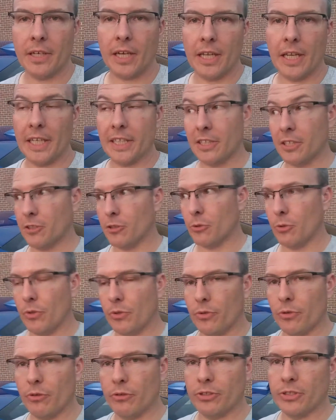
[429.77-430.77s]
I like the
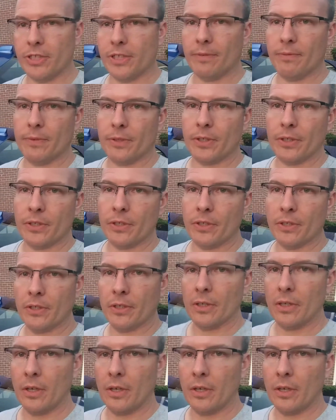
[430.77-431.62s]
short throw shifter.